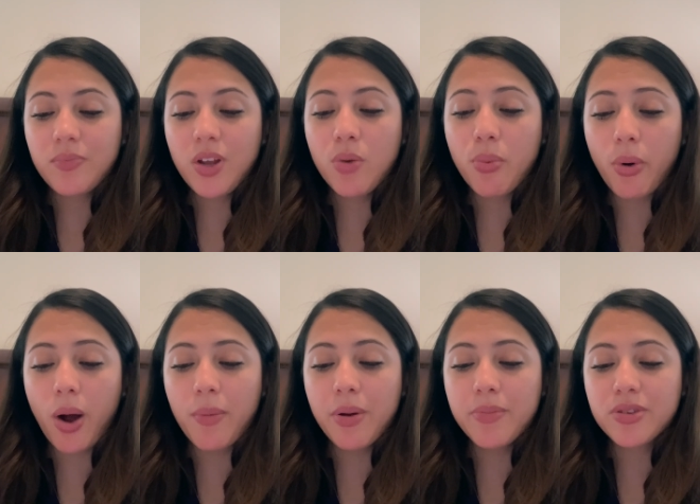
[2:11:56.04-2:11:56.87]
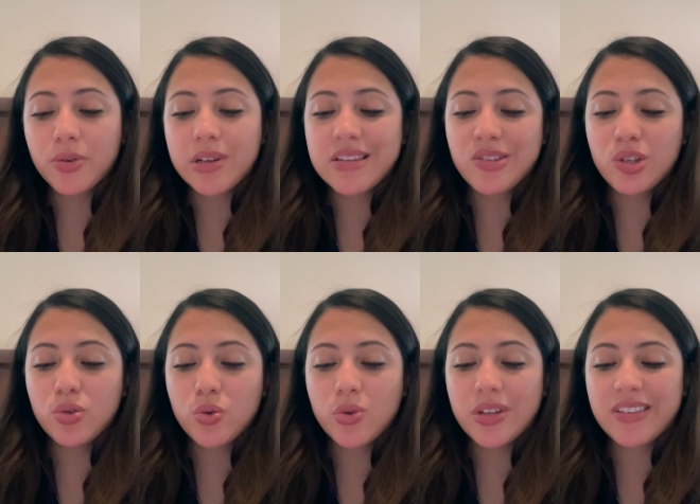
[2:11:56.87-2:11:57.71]
problem. So it's due
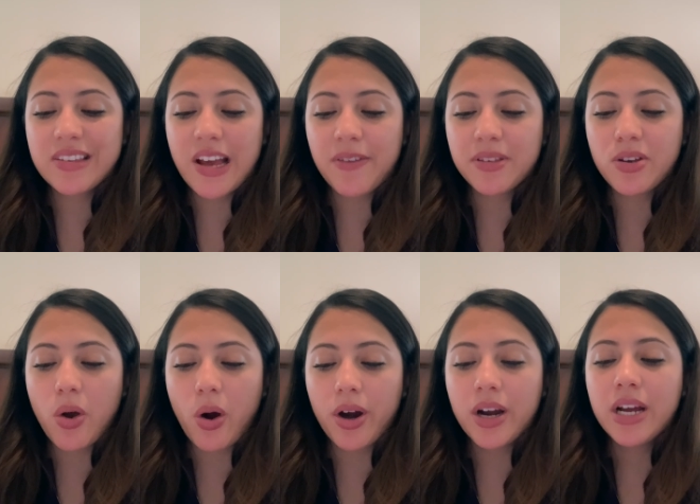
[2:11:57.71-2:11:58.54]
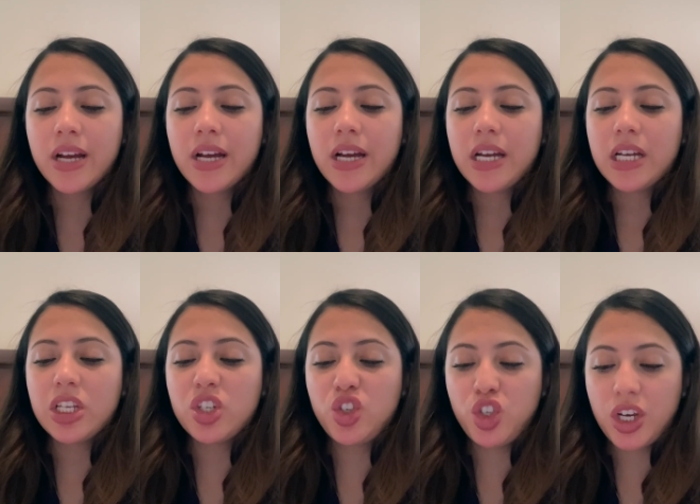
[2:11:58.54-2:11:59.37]
to the CFTR
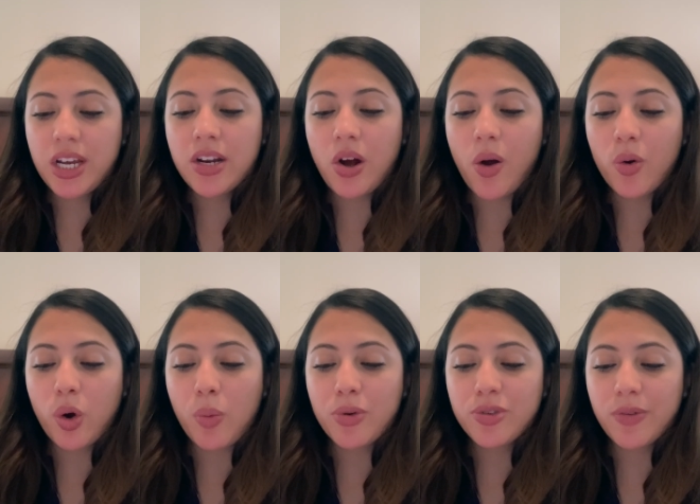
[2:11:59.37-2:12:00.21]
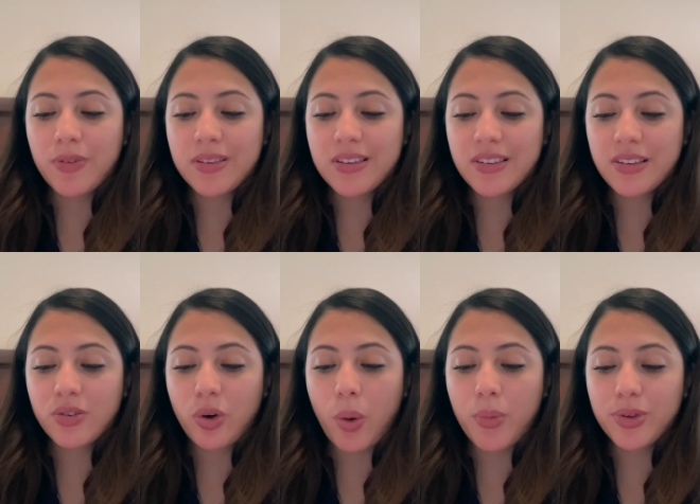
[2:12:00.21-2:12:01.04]
gene on
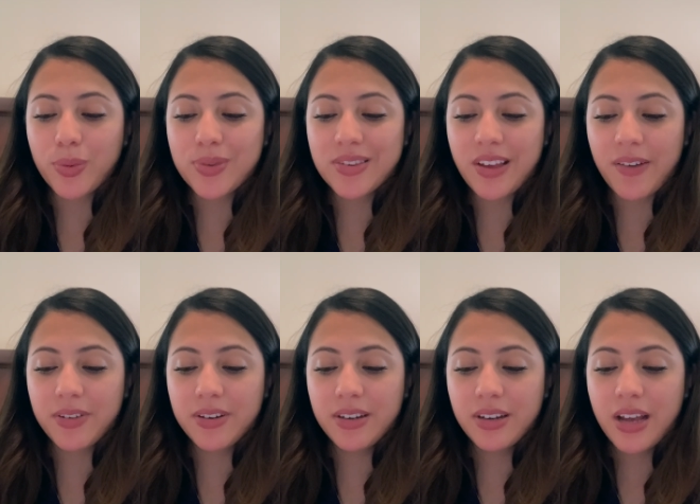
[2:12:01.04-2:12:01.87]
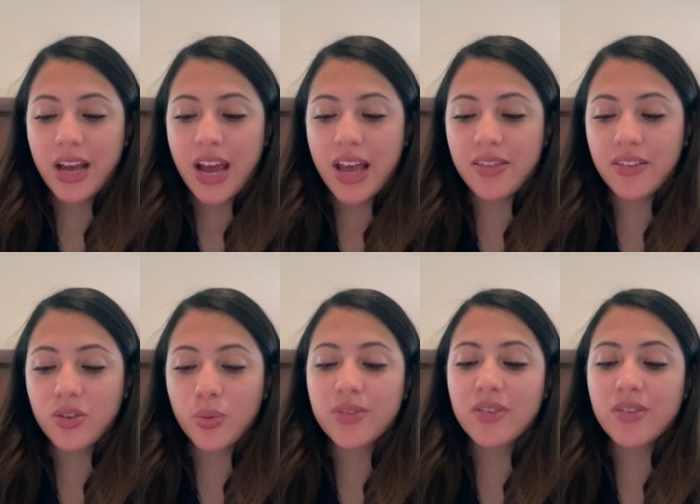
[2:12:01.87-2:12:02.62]
chromosome 7. And this one's